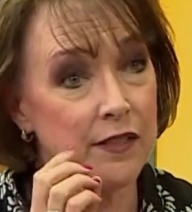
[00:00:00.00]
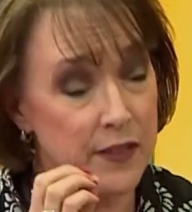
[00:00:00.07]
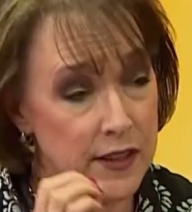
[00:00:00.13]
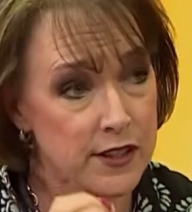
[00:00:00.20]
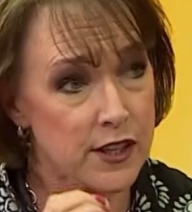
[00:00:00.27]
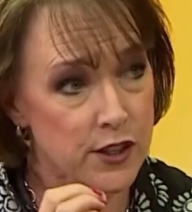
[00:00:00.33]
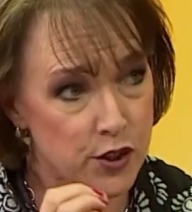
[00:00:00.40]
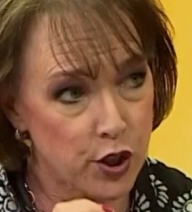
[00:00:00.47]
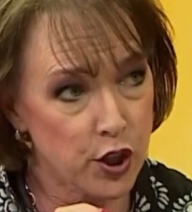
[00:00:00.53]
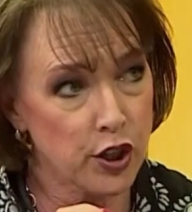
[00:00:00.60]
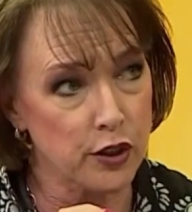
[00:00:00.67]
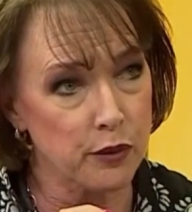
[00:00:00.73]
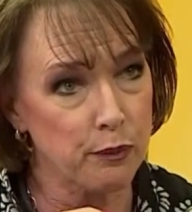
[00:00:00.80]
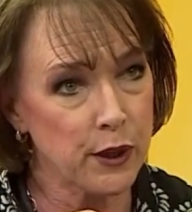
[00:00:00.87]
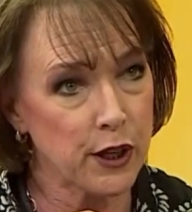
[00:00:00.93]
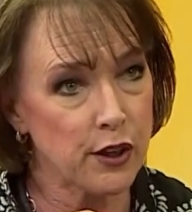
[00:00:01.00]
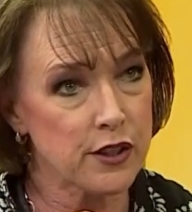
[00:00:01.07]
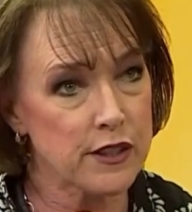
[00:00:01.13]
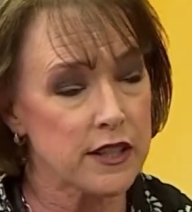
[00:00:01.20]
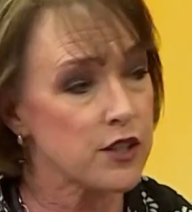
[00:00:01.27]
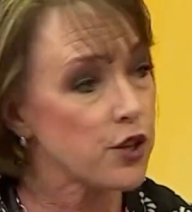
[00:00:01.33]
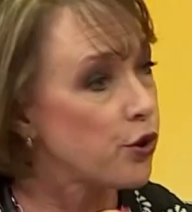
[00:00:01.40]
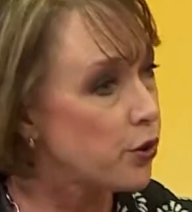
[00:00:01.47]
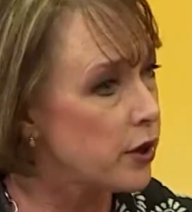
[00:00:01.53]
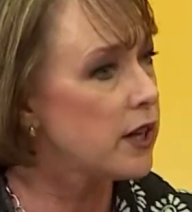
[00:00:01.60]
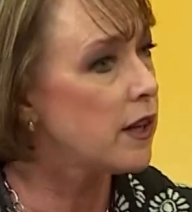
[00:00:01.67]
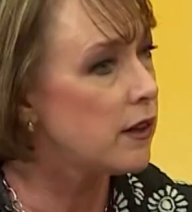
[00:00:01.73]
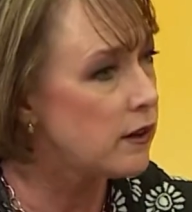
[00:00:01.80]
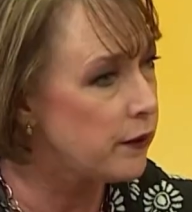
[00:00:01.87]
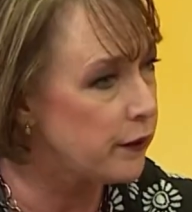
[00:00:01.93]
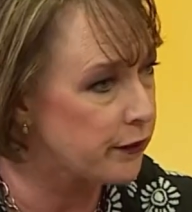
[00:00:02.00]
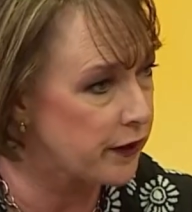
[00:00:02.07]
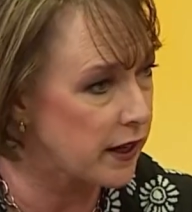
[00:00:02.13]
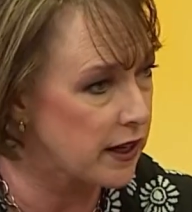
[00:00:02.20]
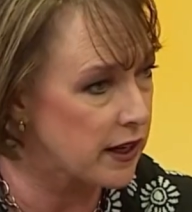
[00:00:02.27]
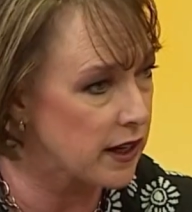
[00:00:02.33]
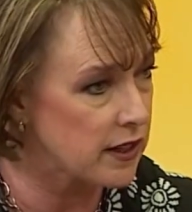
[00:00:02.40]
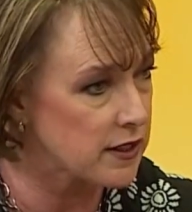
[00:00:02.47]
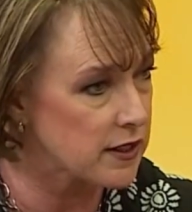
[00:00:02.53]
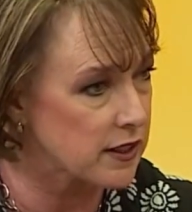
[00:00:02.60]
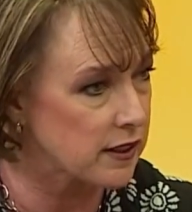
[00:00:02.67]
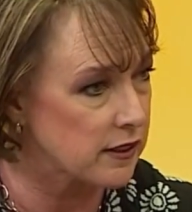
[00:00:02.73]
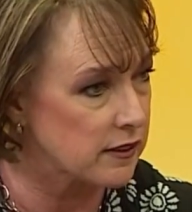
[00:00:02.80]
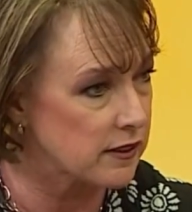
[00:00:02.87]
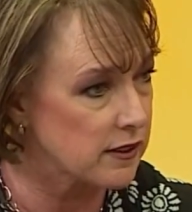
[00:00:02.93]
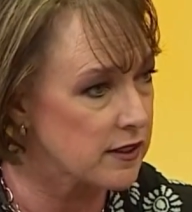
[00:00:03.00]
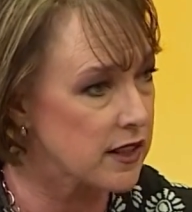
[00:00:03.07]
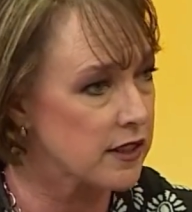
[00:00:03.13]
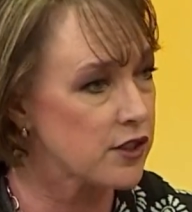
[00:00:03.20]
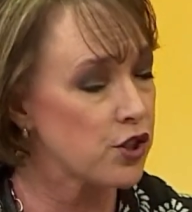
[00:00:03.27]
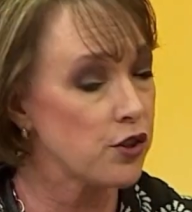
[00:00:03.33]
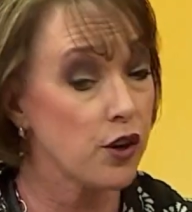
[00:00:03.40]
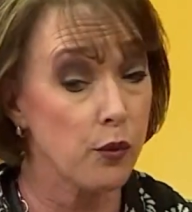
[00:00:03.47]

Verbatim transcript: And this is good because it's critical thinking skills that